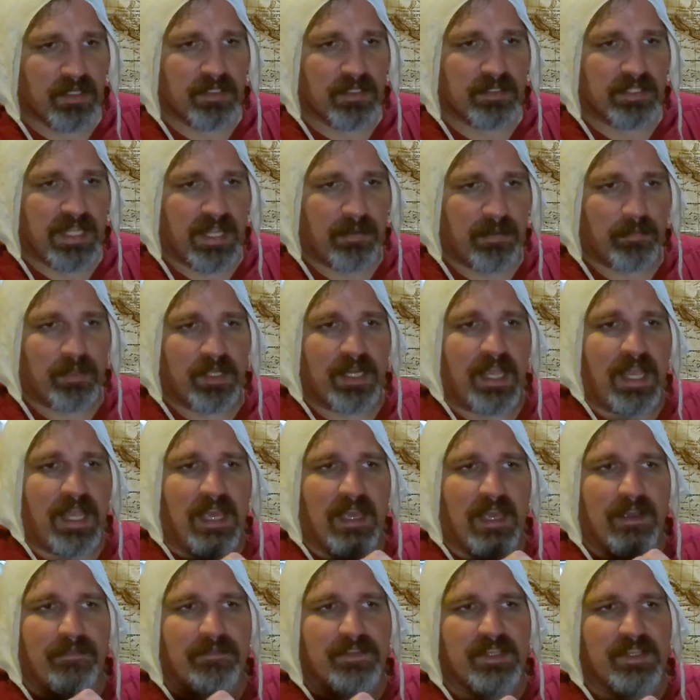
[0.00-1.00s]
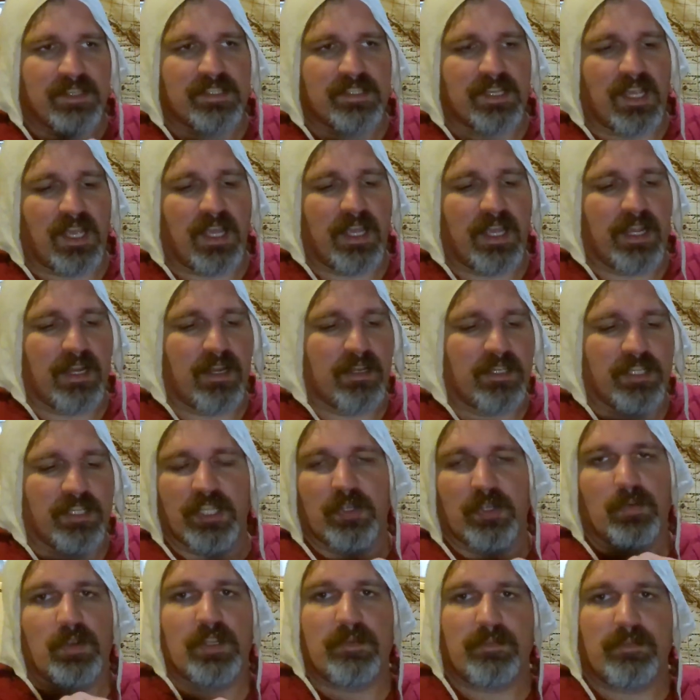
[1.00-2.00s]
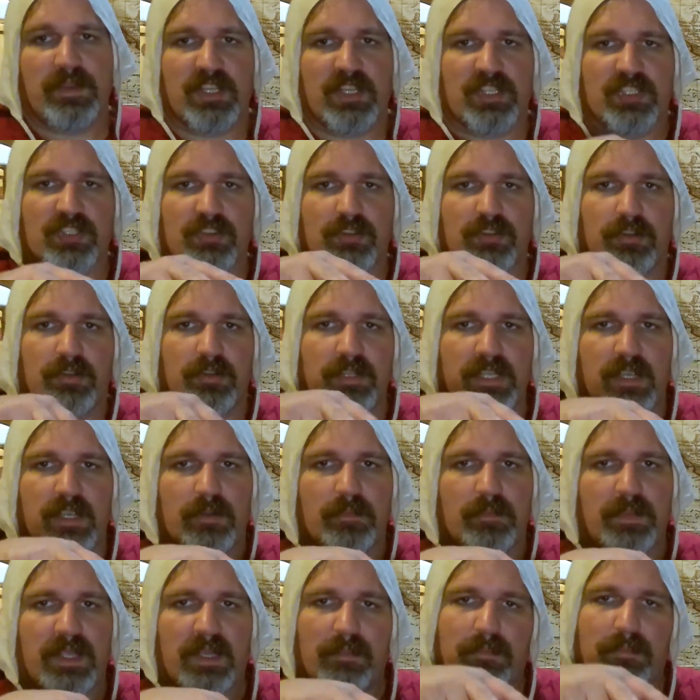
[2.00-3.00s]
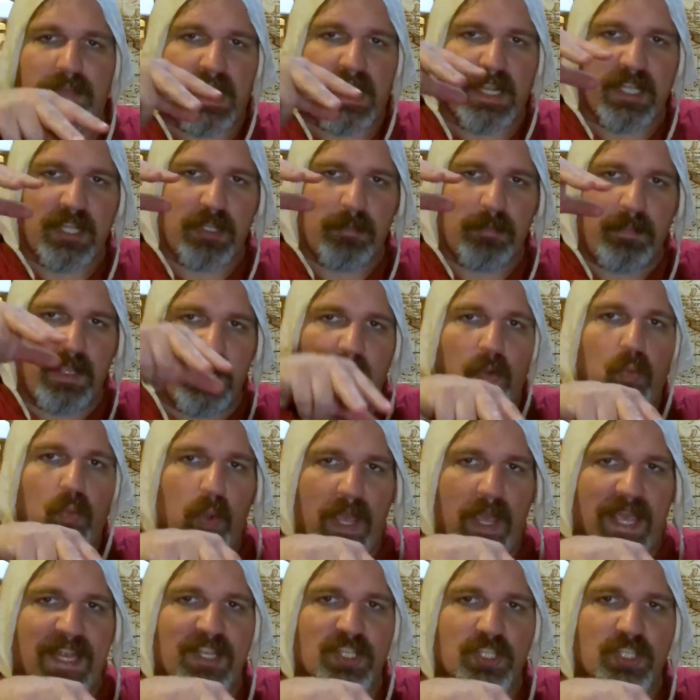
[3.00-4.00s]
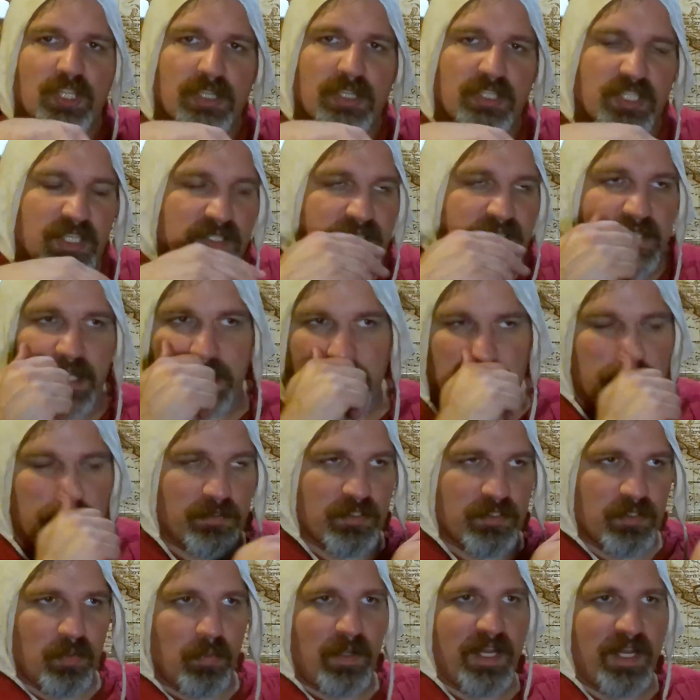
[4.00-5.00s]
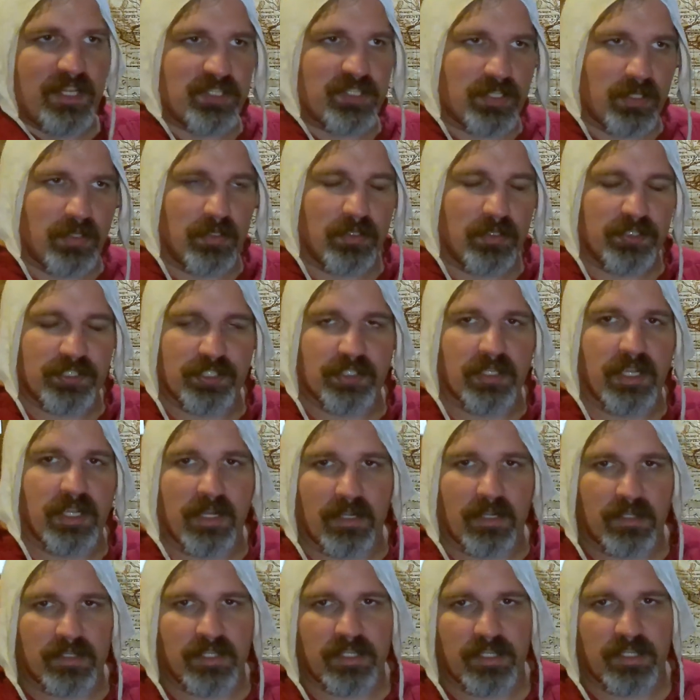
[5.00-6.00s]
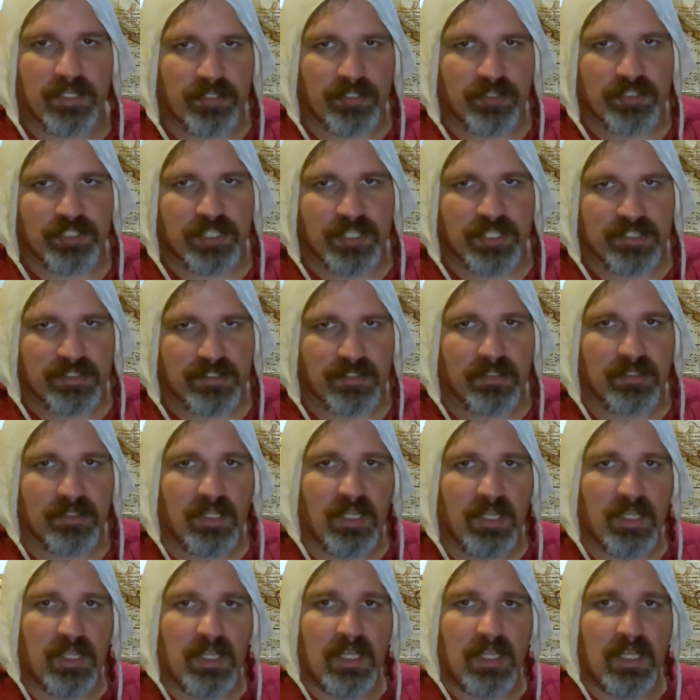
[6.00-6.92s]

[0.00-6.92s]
They would have this iron, and there wouldn't be a screw, there would be a block, there'd be a wedge, just like you'd use a wedge to hold your iron in on your chisel.